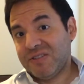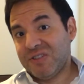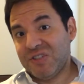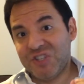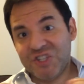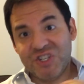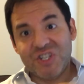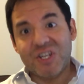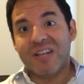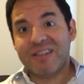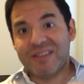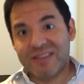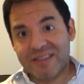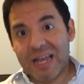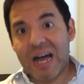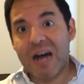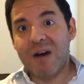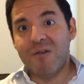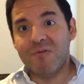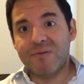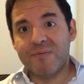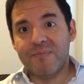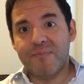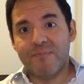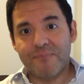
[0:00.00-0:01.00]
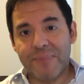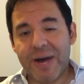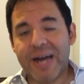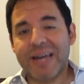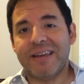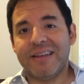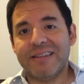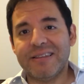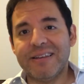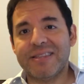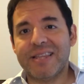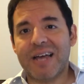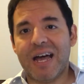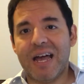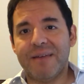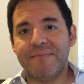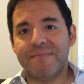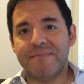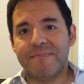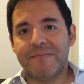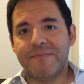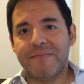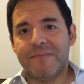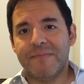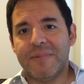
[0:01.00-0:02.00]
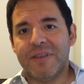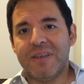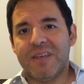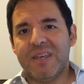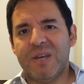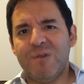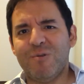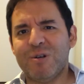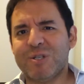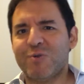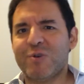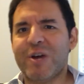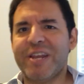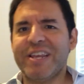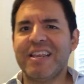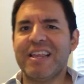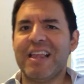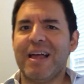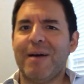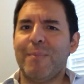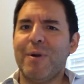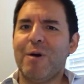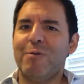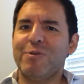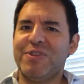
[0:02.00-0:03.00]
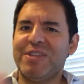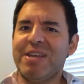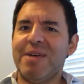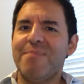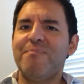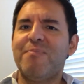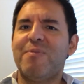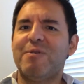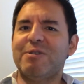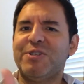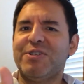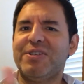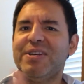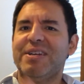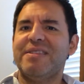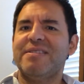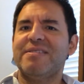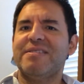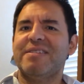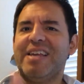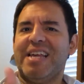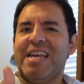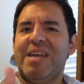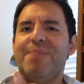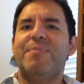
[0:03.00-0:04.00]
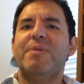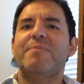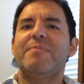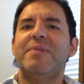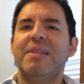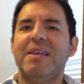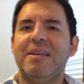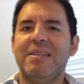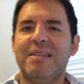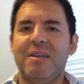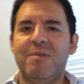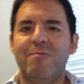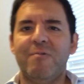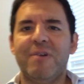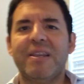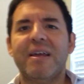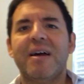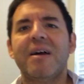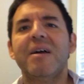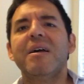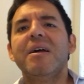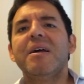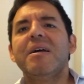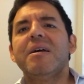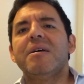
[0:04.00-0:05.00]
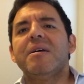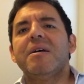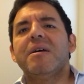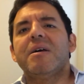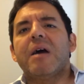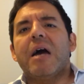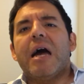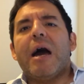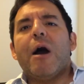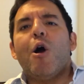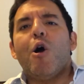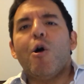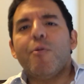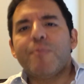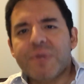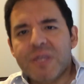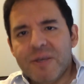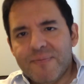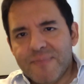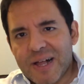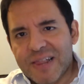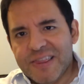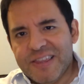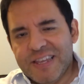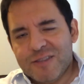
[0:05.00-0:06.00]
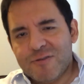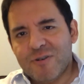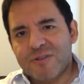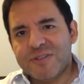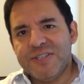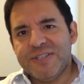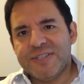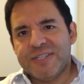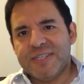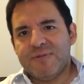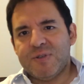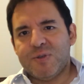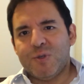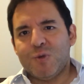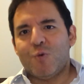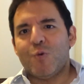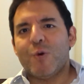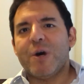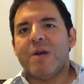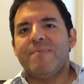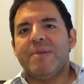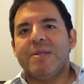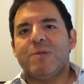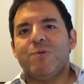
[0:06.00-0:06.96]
shut down back in the time. It was running at about 10% capability when an optimal detox system should run